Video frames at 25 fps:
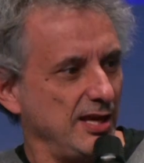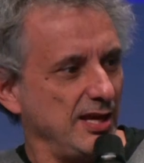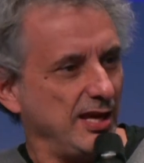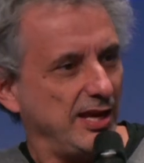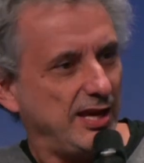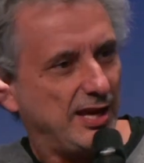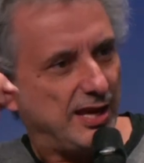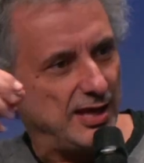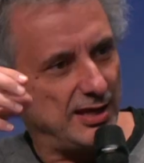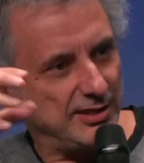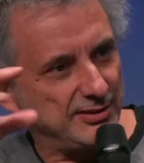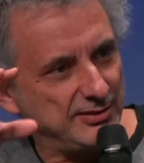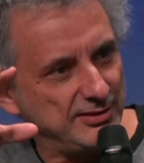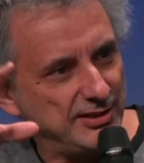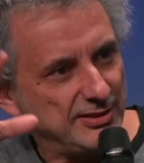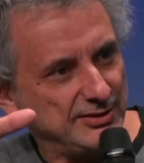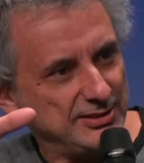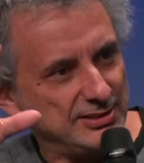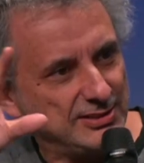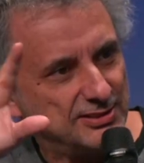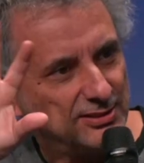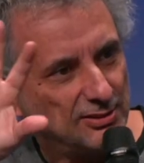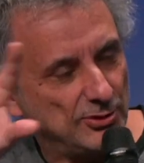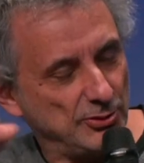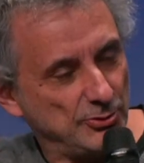And there
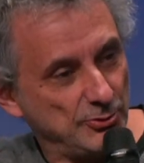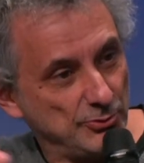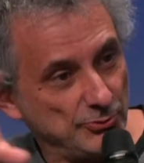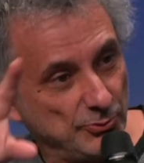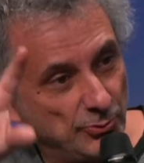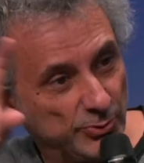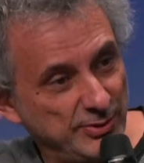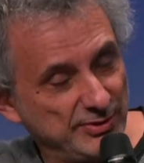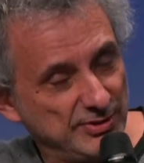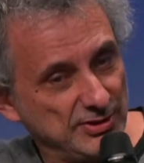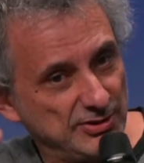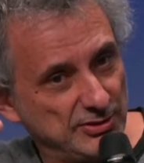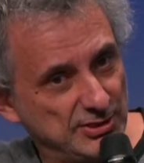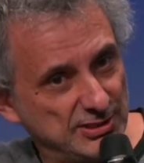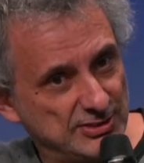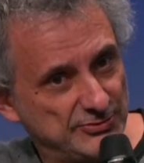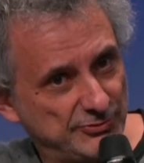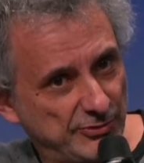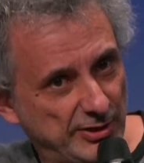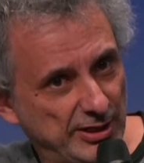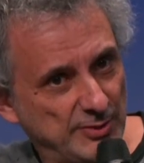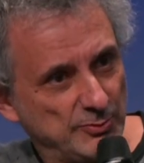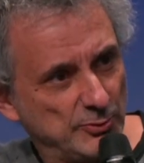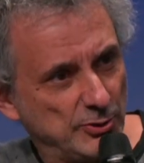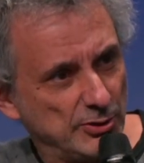is, within this
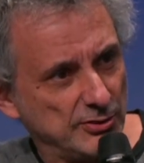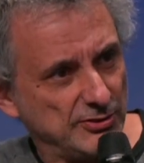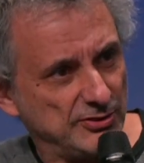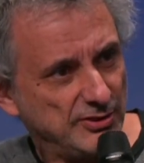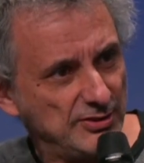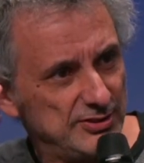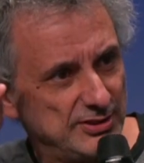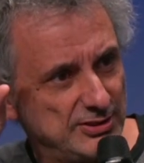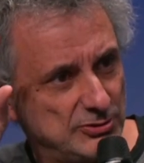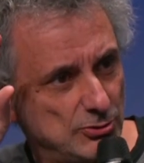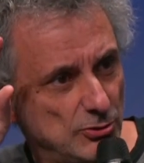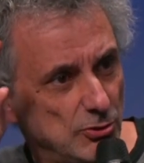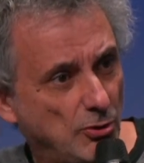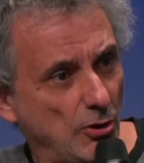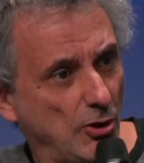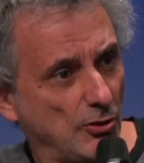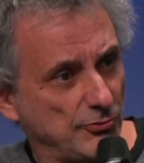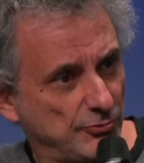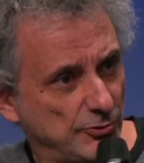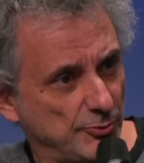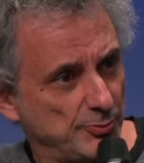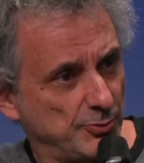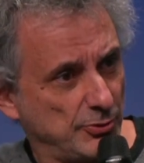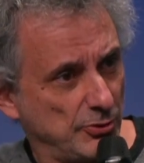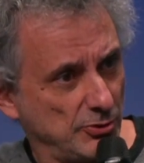framework, there is a call
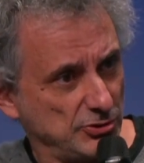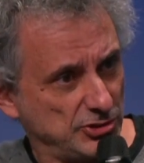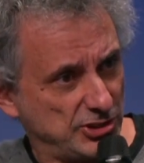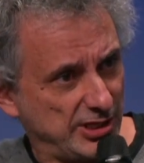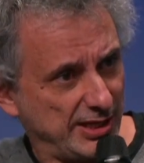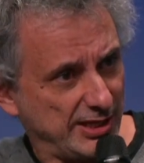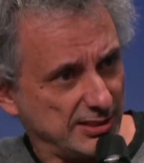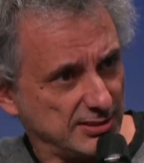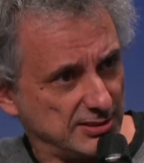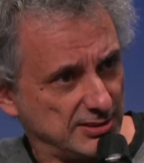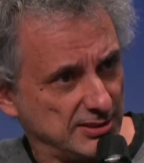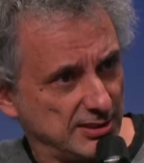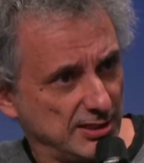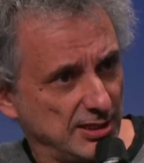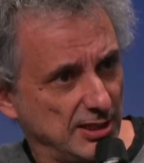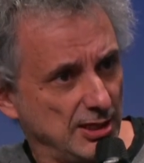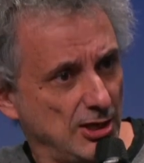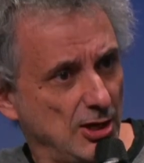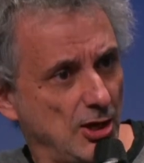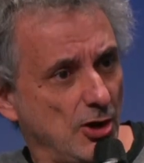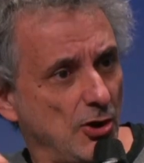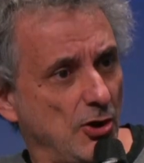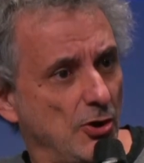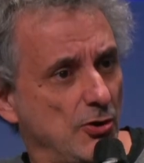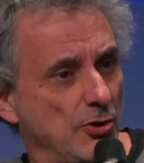for project
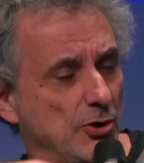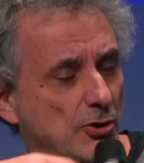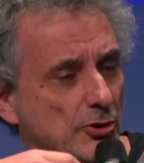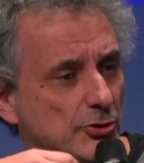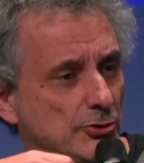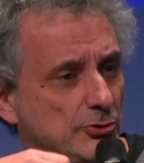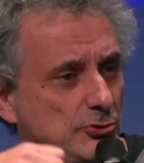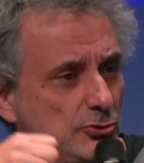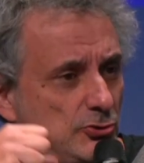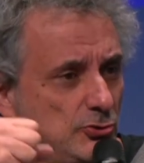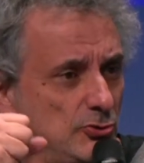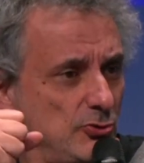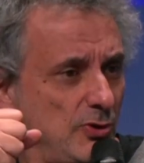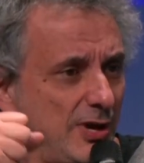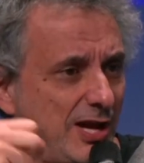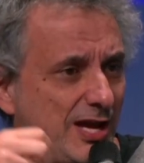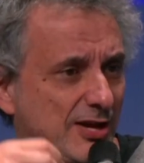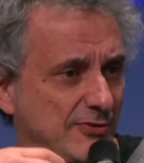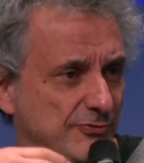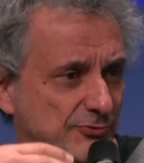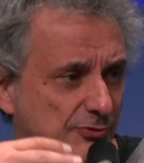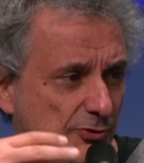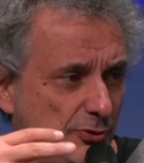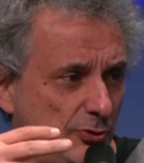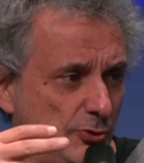to
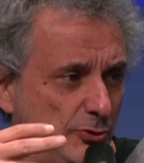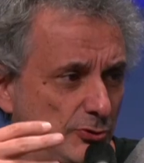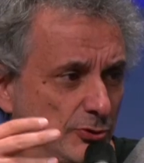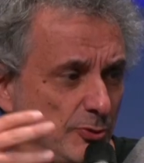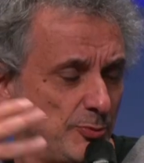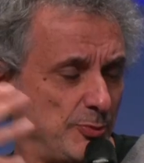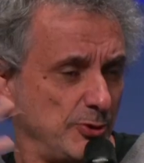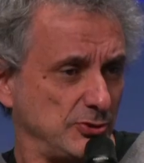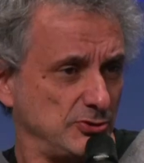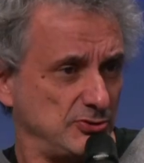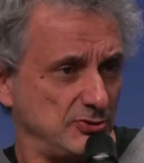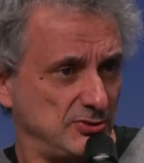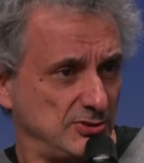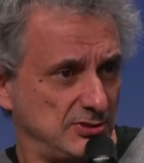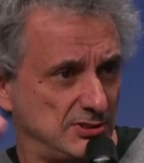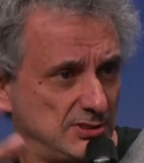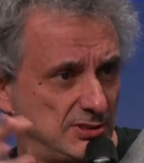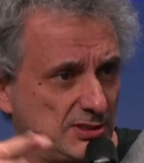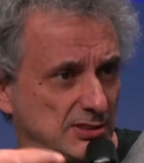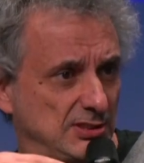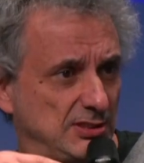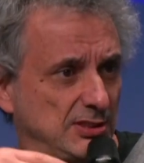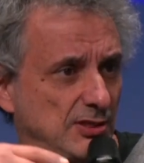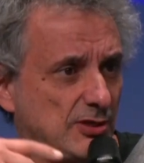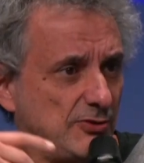have an
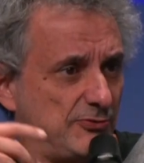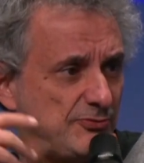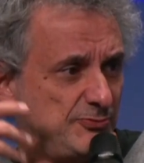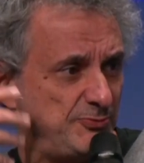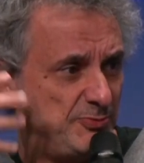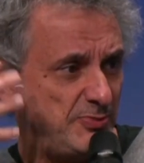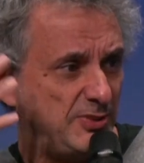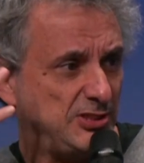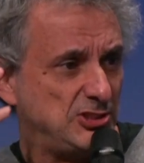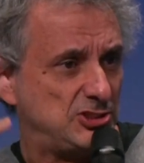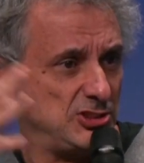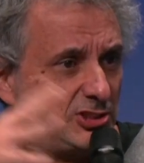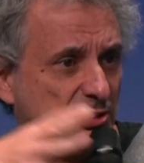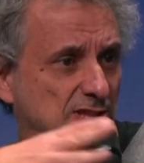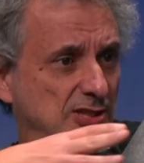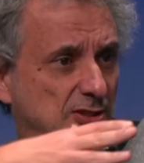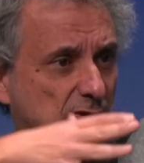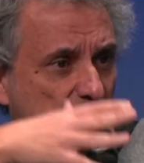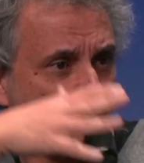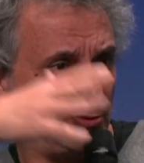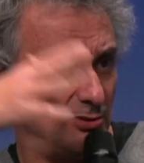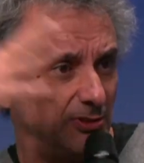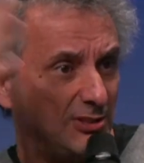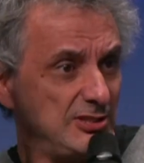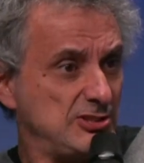opportunity of pitching
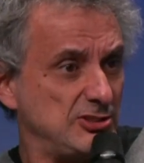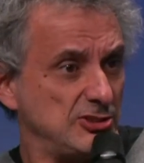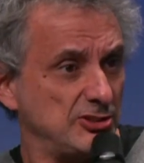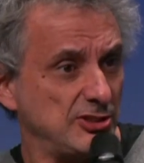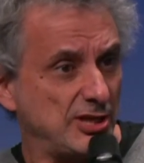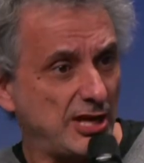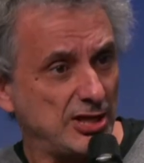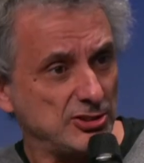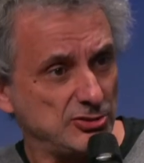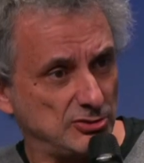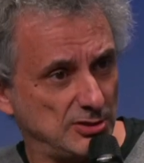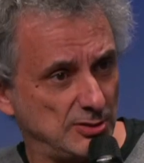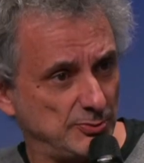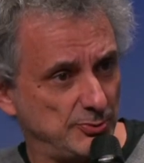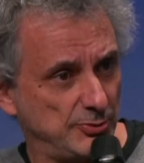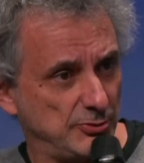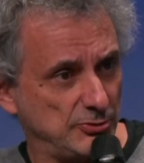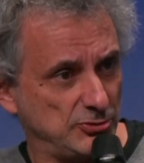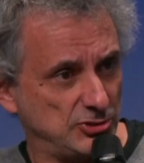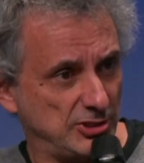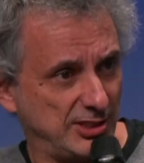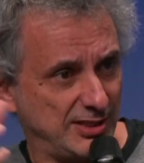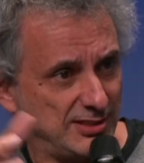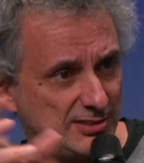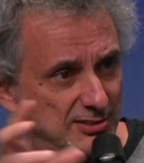an international
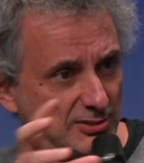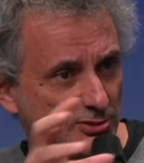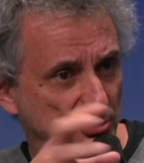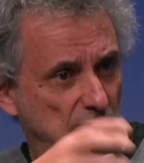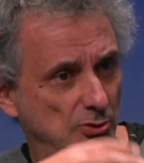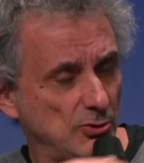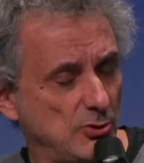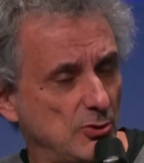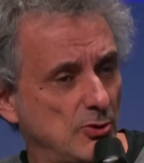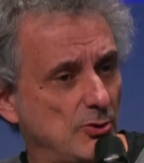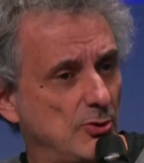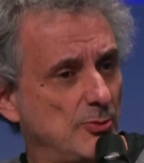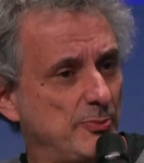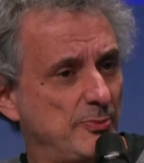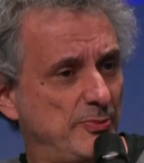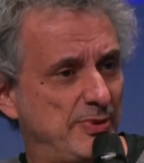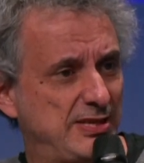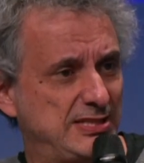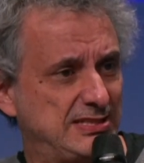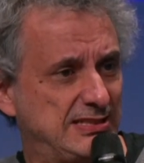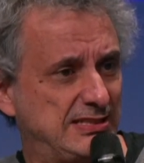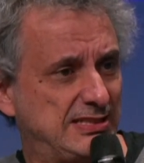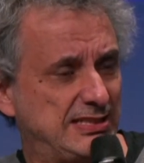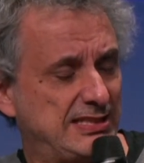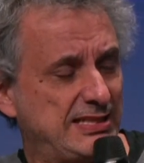project. So
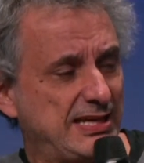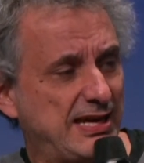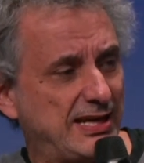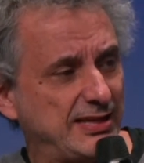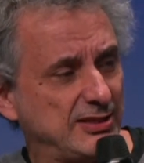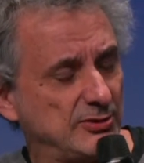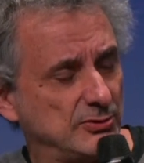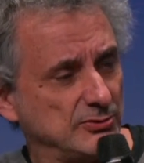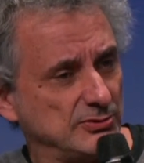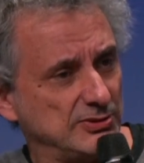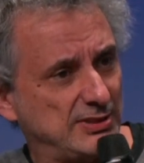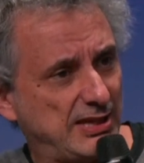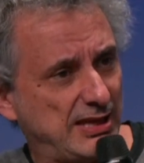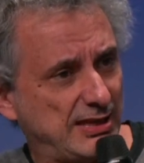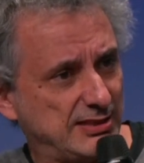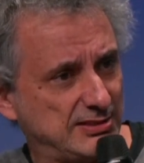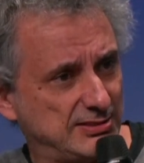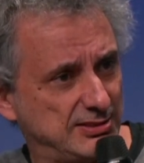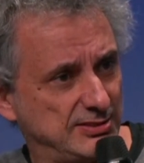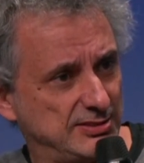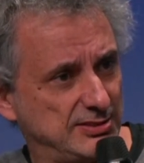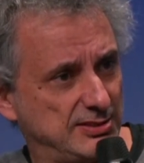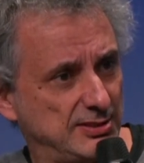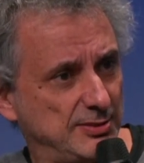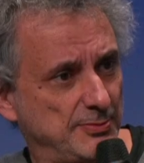basically, I
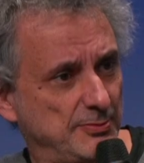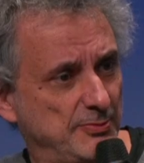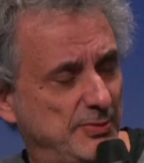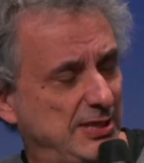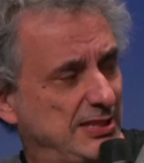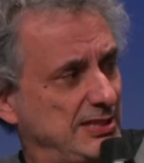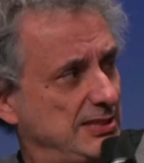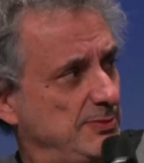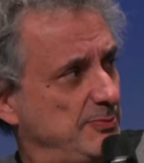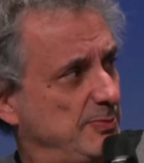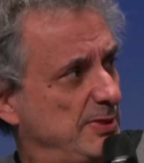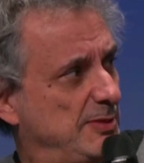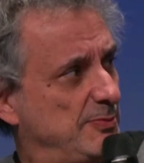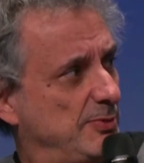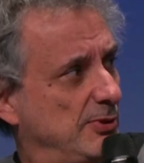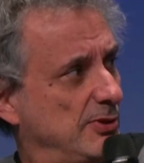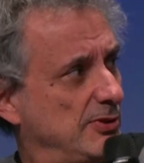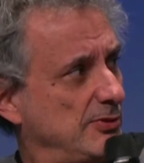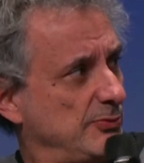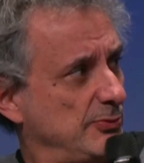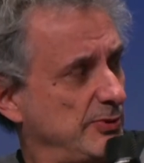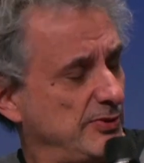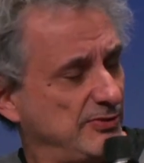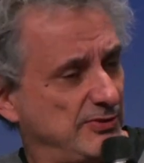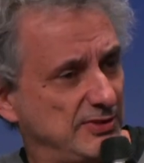contacted many
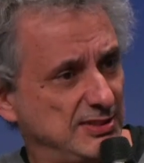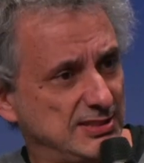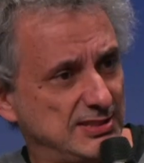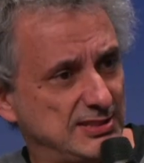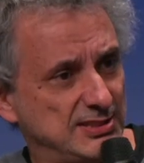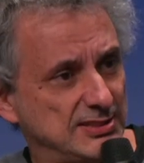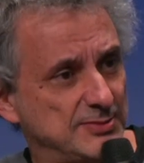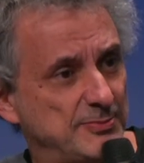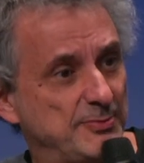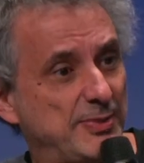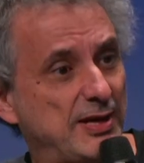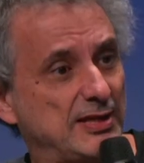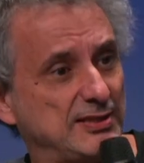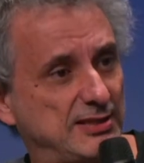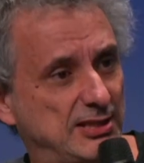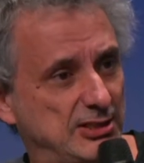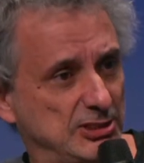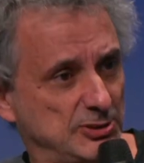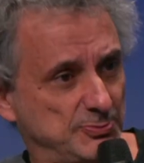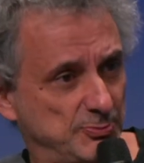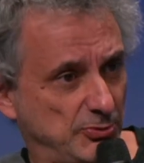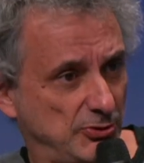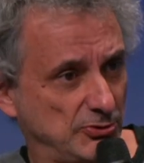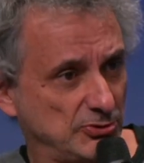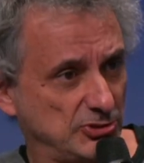people with this
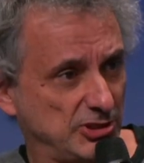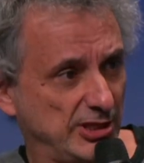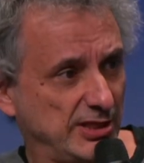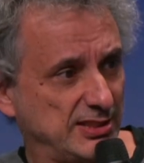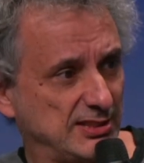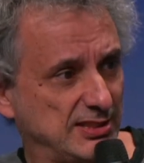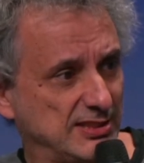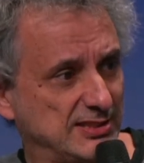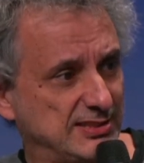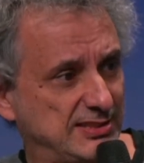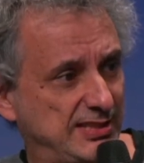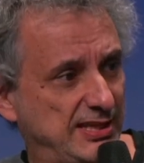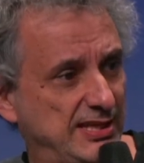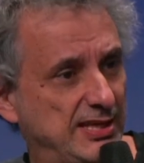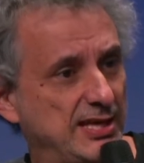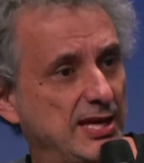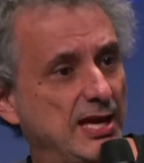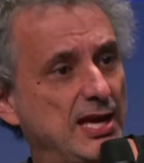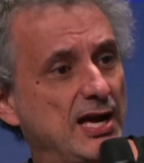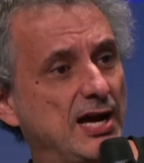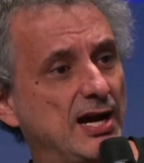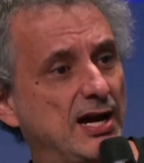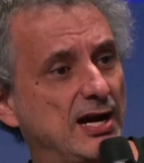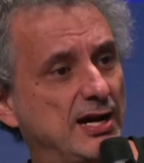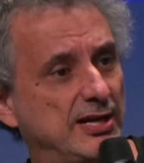Partage project and saying,
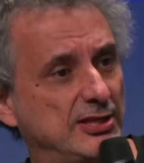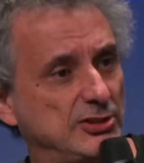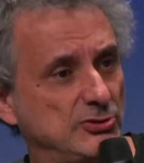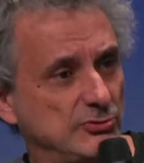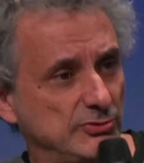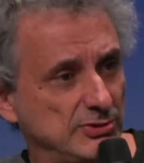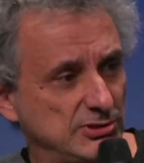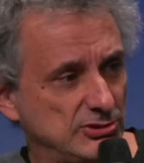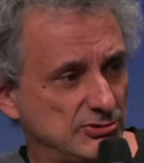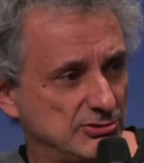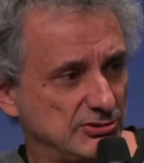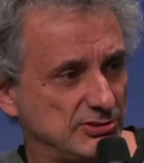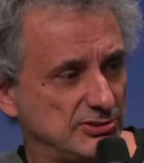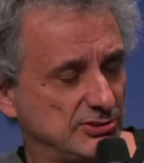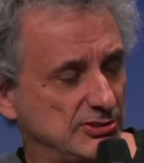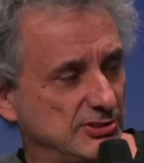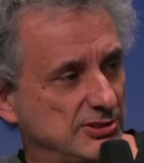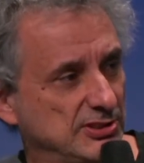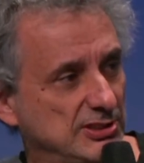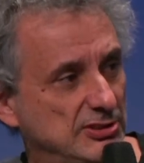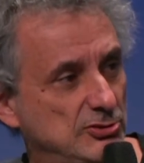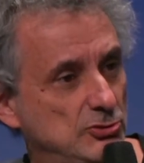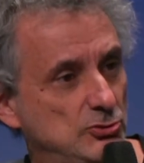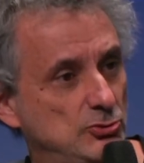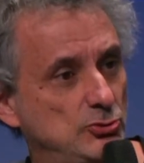are you interested in
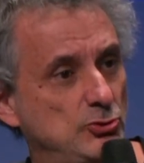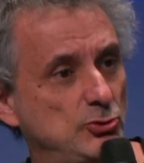it?